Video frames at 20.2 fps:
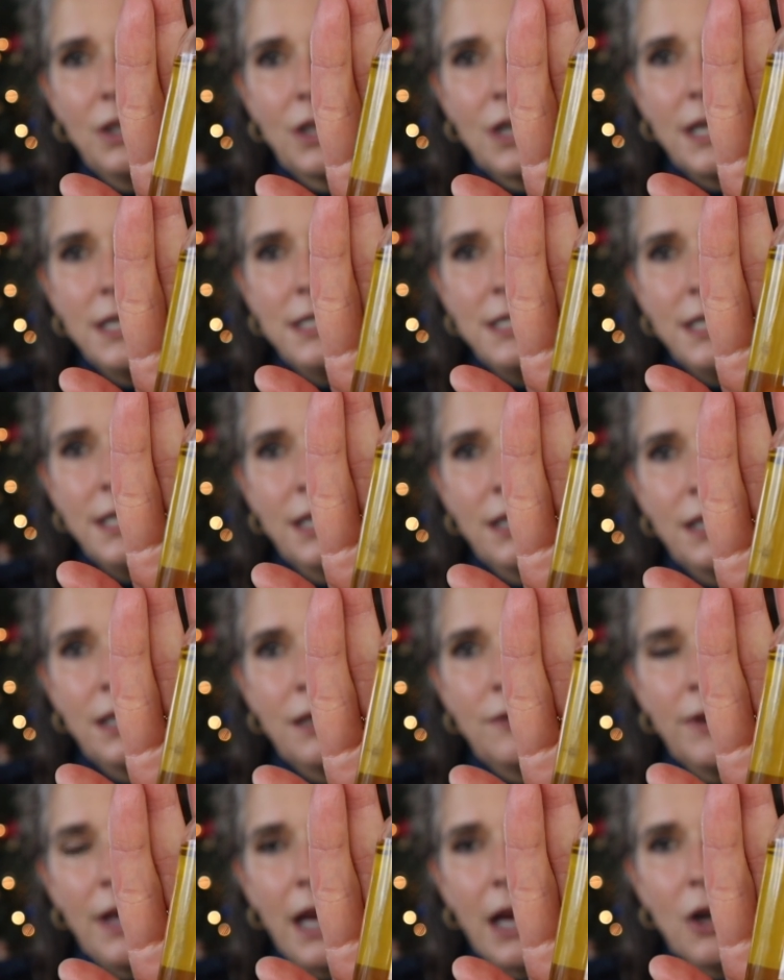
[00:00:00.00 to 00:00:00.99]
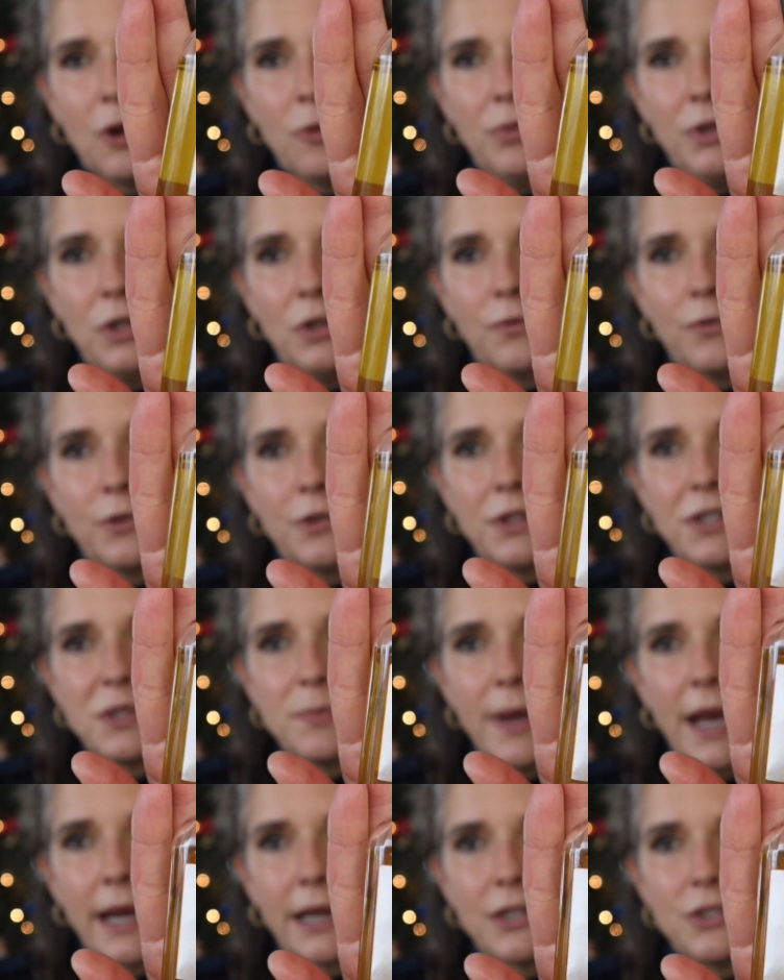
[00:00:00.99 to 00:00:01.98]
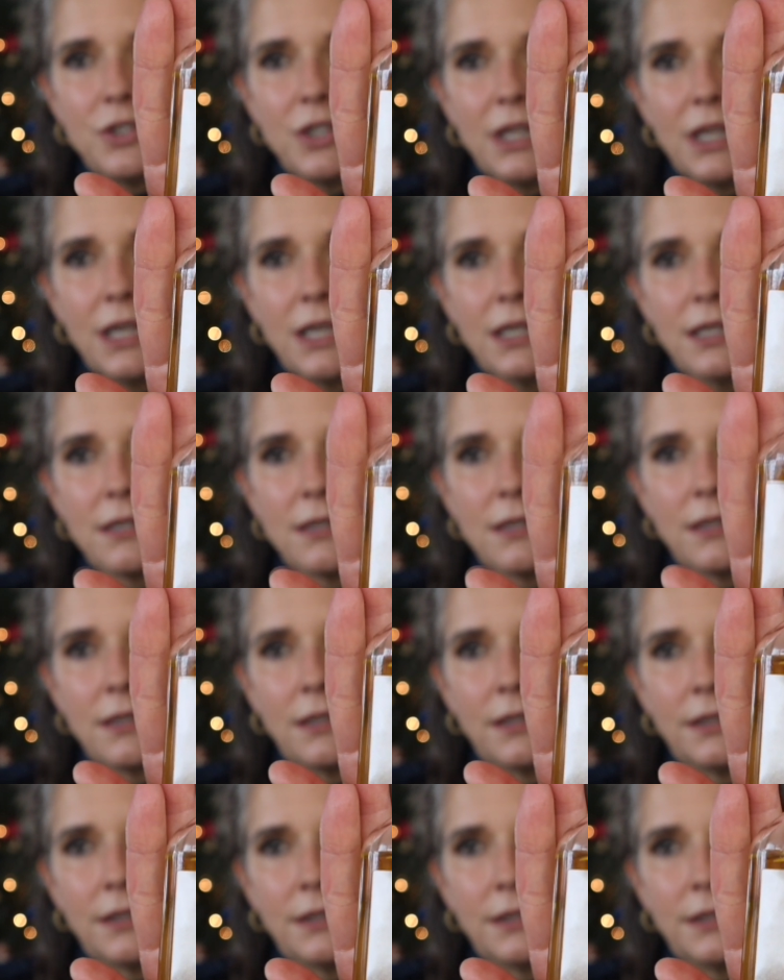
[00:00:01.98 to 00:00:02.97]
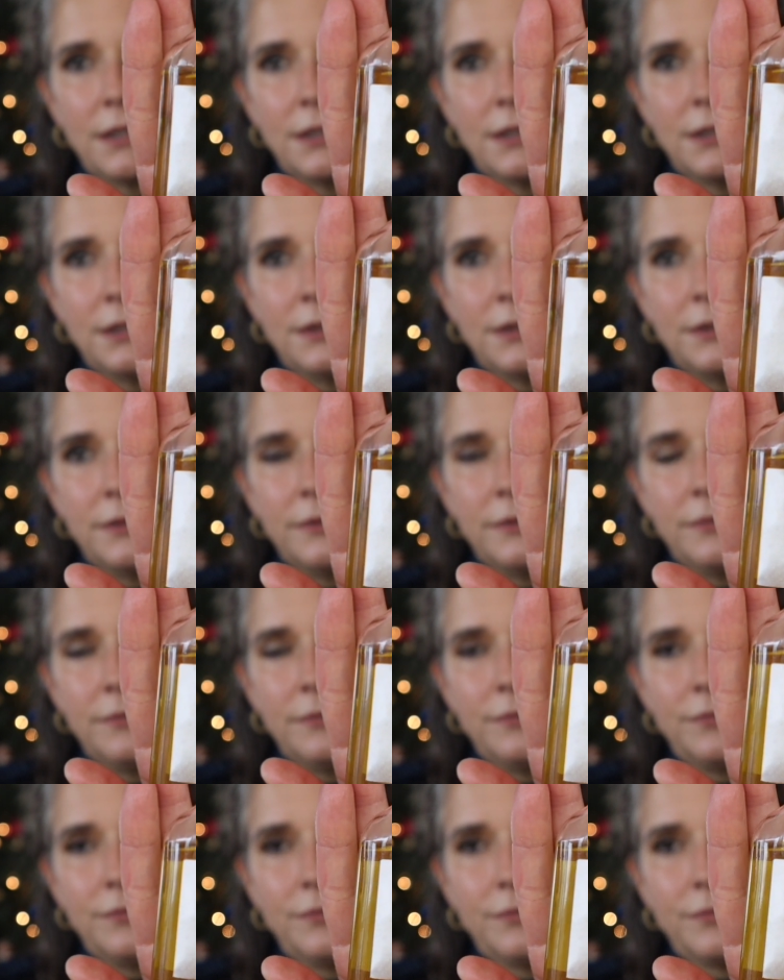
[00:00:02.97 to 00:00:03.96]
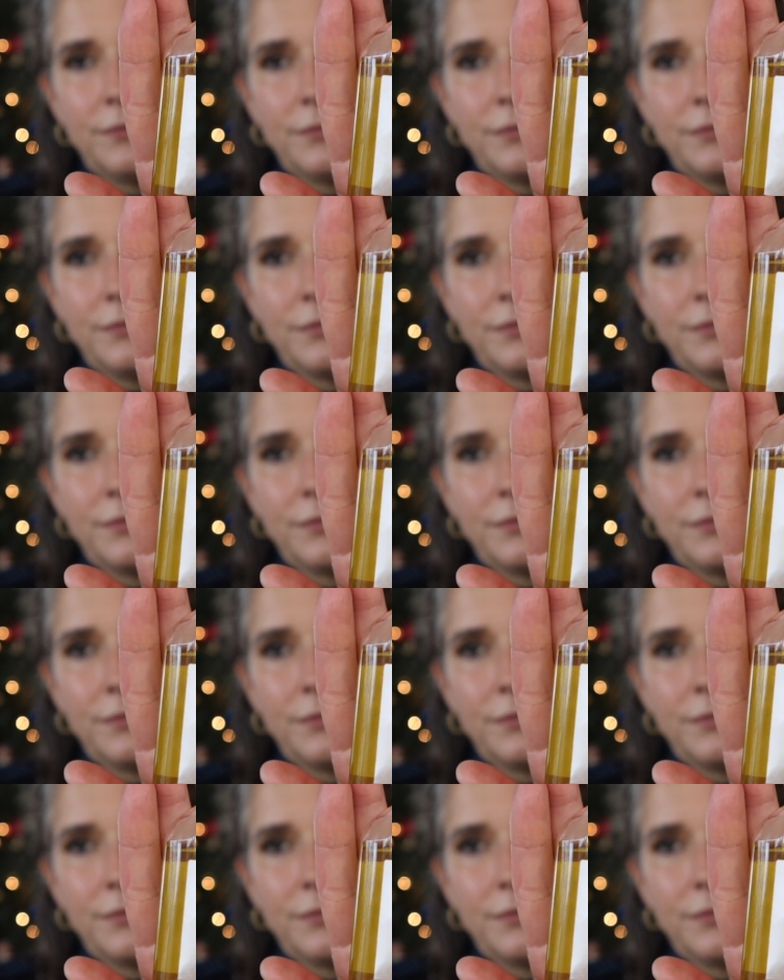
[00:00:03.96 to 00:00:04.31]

good idea of how beautiful this packaging is. This contains marigold,